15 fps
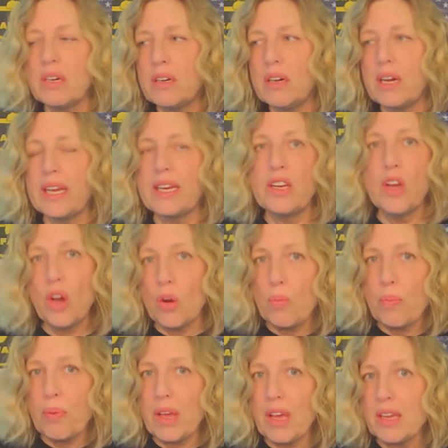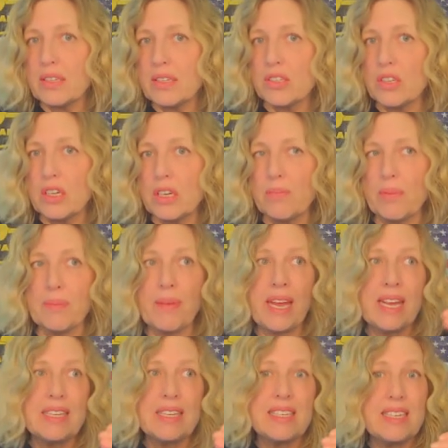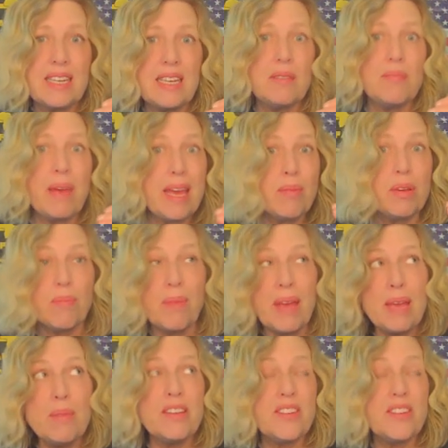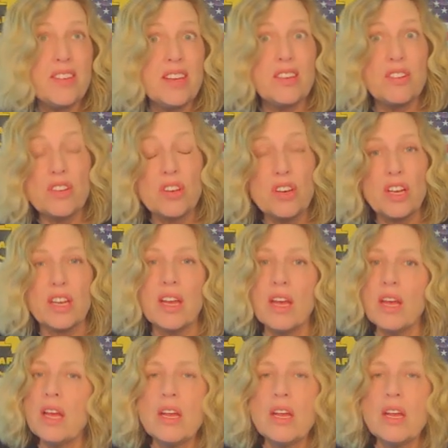oh, I know B is good, but man, C maybe, maybe C is good.